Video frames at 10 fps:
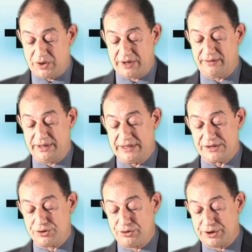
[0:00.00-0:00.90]
Whatever it
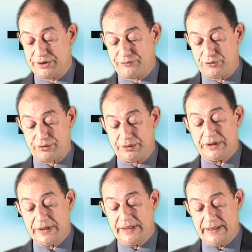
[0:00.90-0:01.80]
is you're looking for,
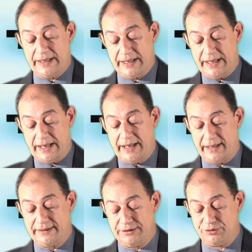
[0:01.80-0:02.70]

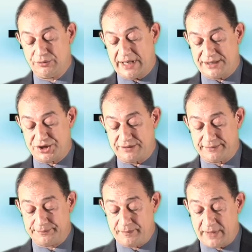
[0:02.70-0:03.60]
you will achieve.